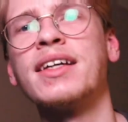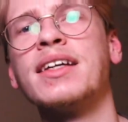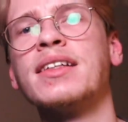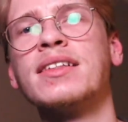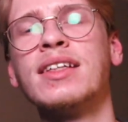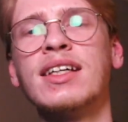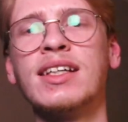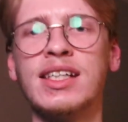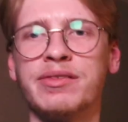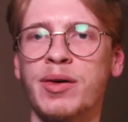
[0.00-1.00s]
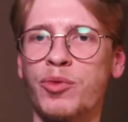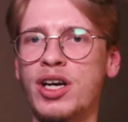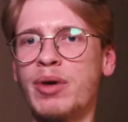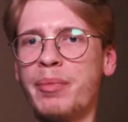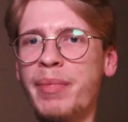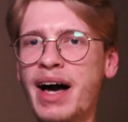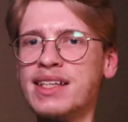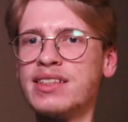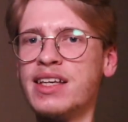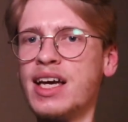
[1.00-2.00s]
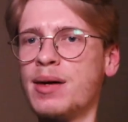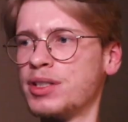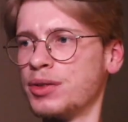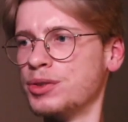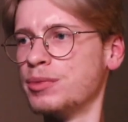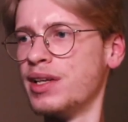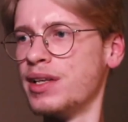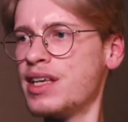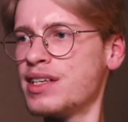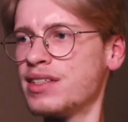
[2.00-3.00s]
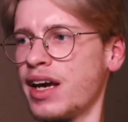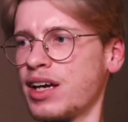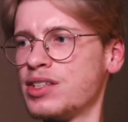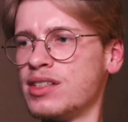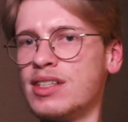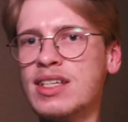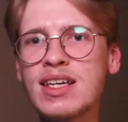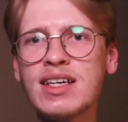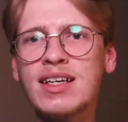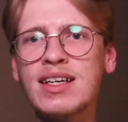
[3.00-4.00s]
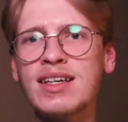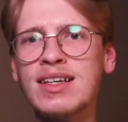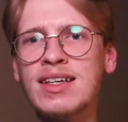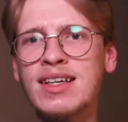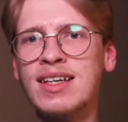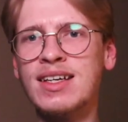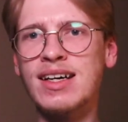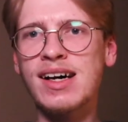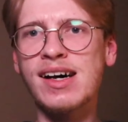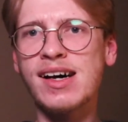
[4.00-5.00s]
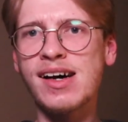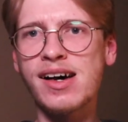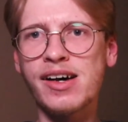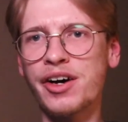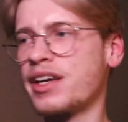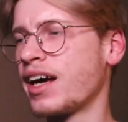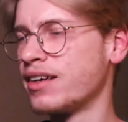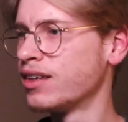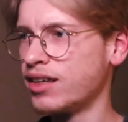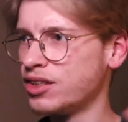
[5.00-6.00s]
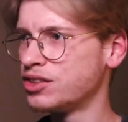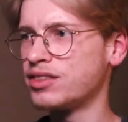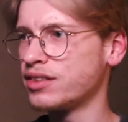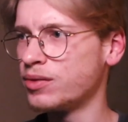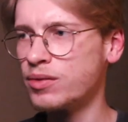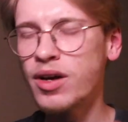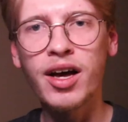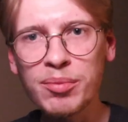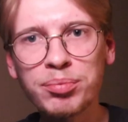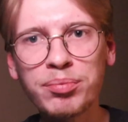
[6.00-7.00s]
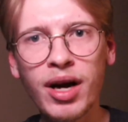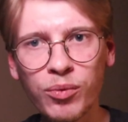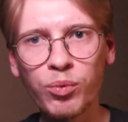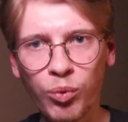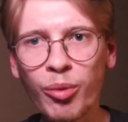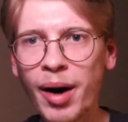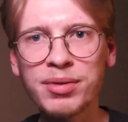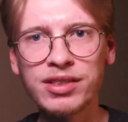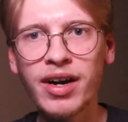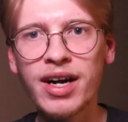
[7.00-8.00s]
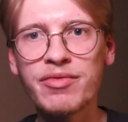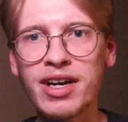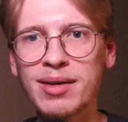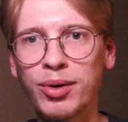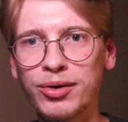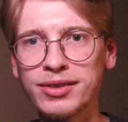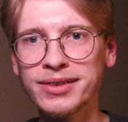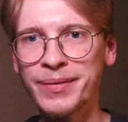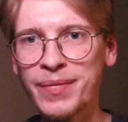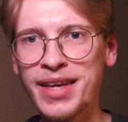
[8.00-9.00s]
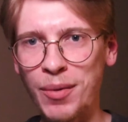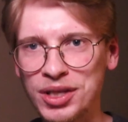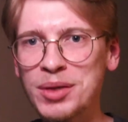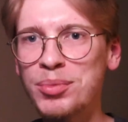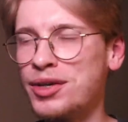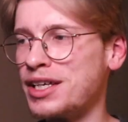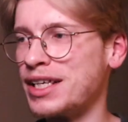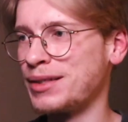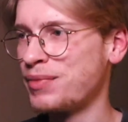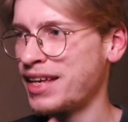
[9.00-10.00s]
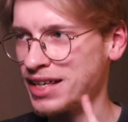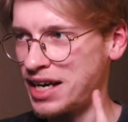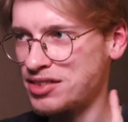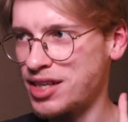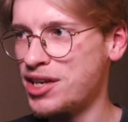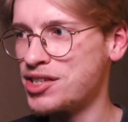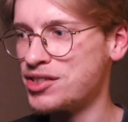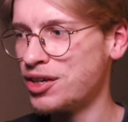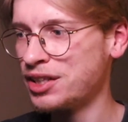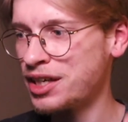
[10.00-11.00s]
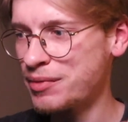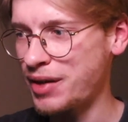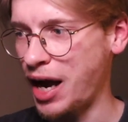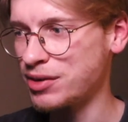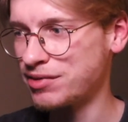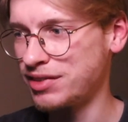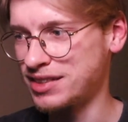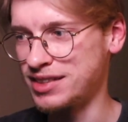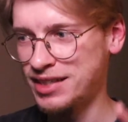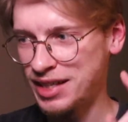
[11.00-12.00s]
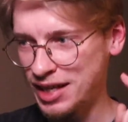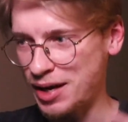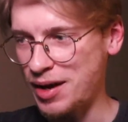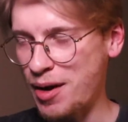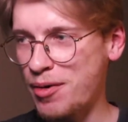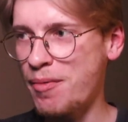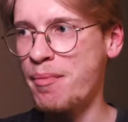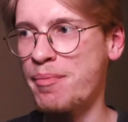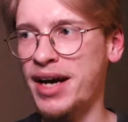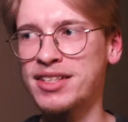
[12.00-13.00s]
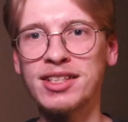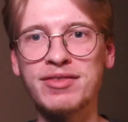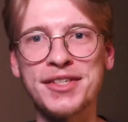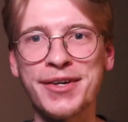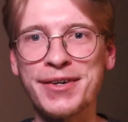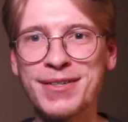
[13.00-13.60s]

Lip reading: And if I'm working my biceps, I'll do a bit of this action here. Okay, just warm up is very, very important, and we didn't put it in. As I mentioned earlier, I was flustered. Back to the video.